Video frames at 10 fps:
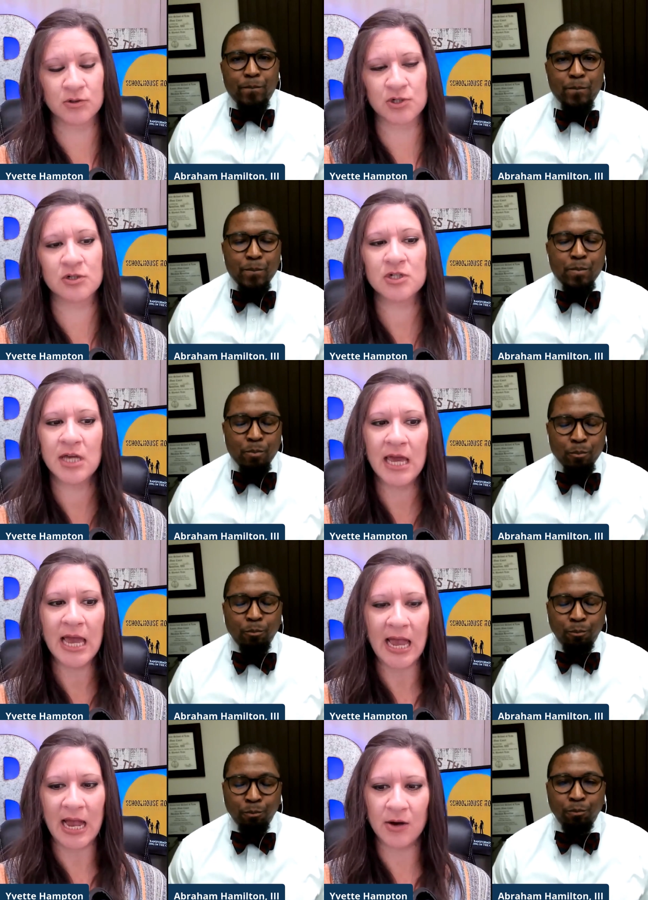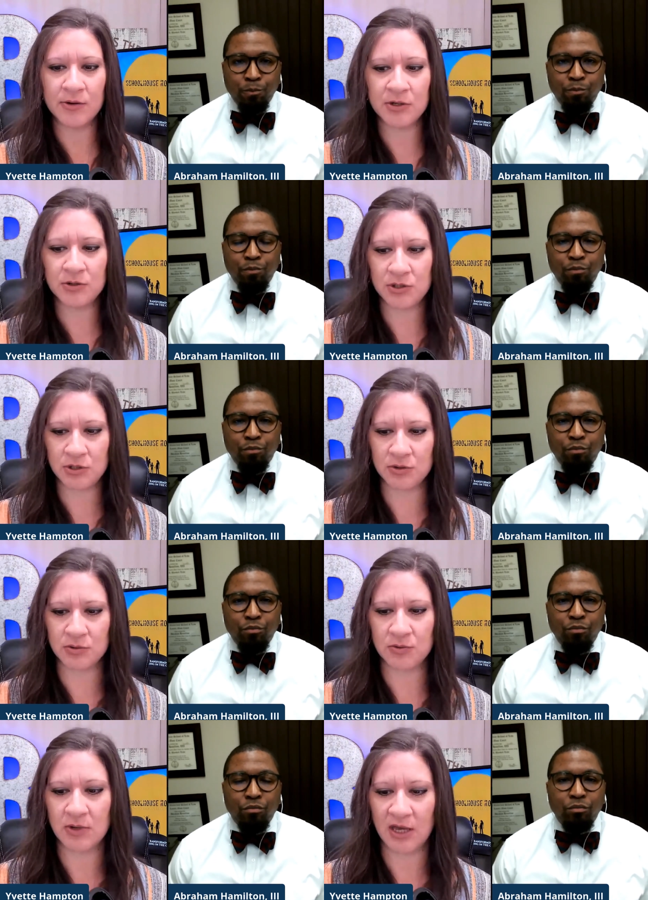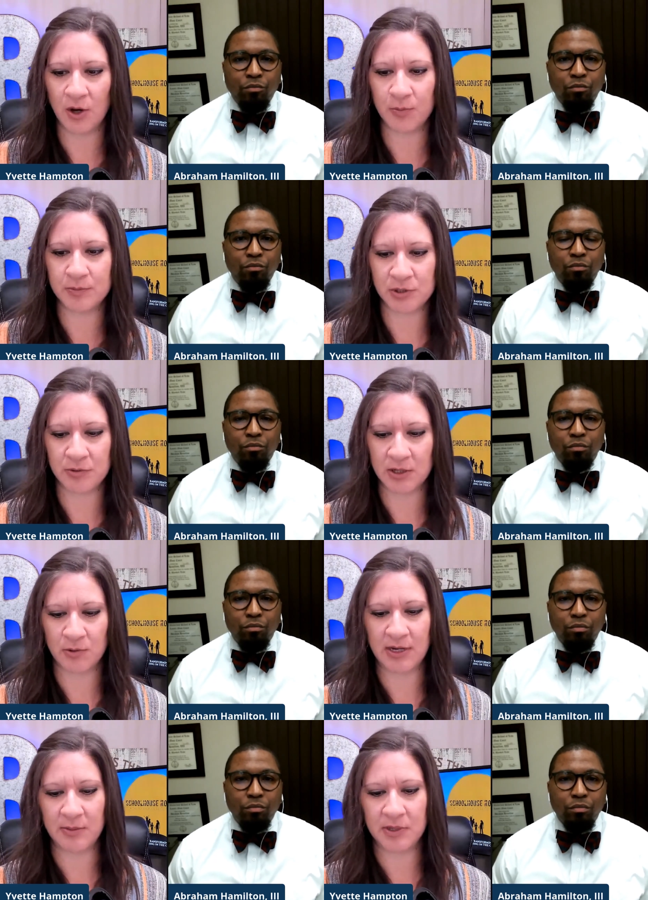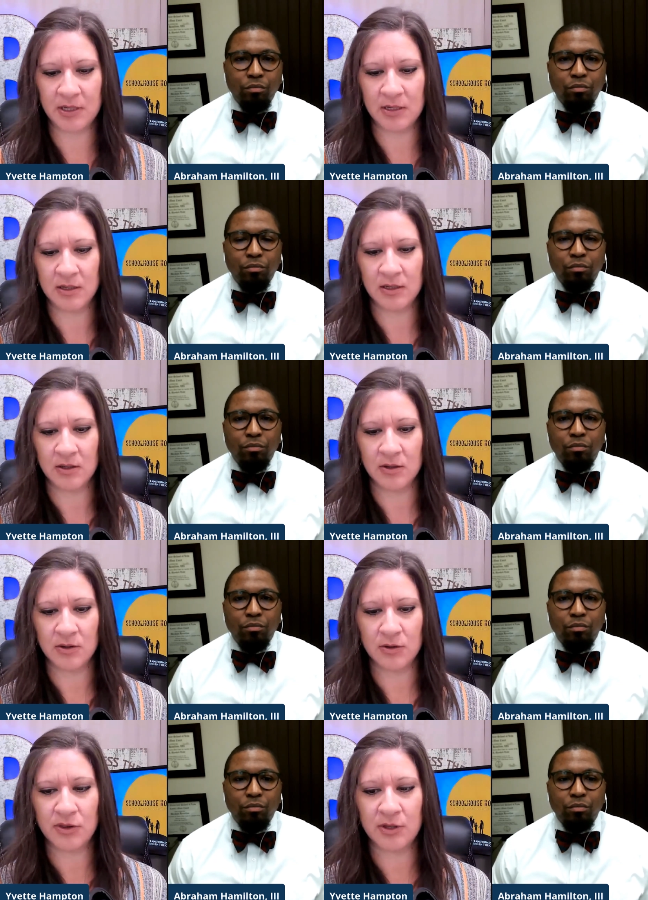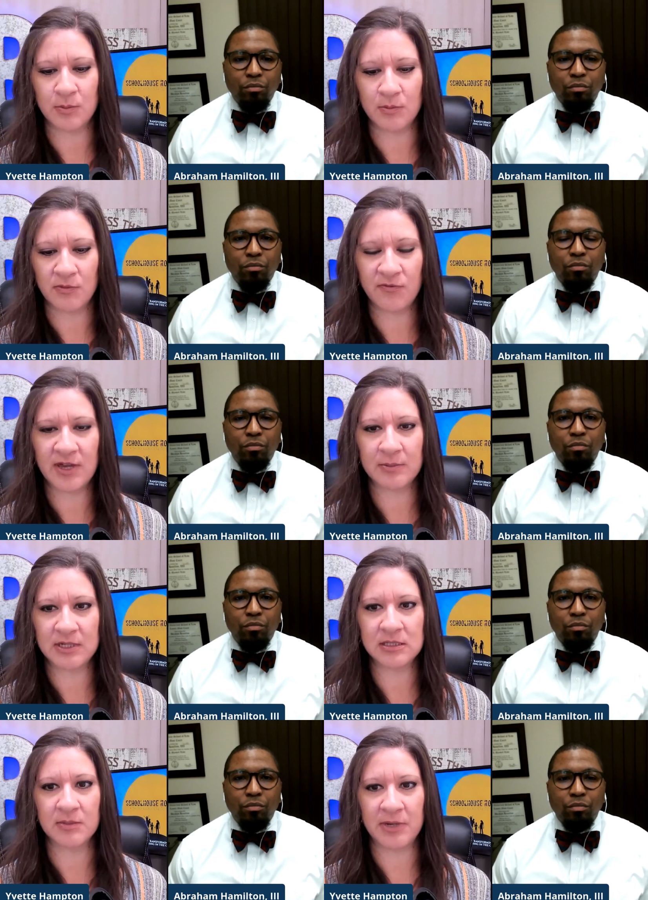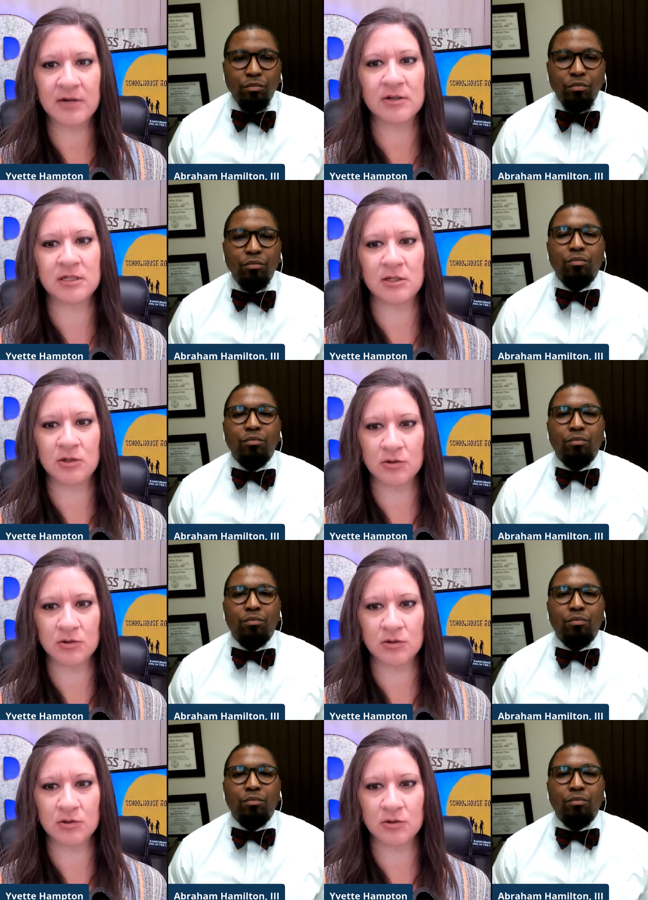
Speaker 1: church, how do you help to equip the families, the parents in your